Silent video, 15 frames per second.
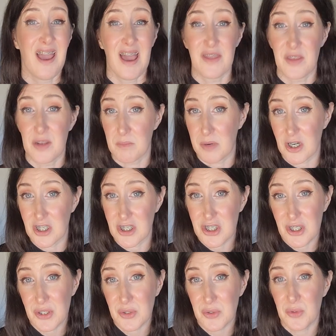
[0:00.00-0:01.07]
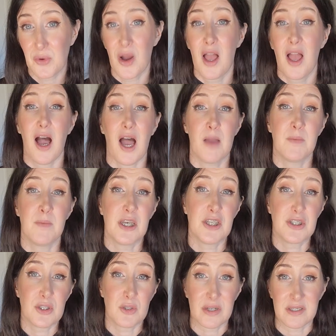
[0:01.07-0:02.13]
And then in part two, I'm going to
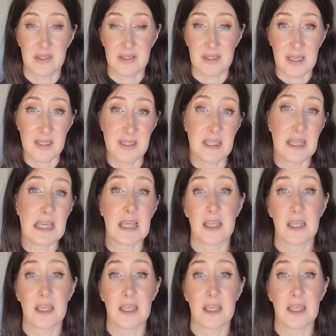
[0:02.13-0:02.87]
do a standing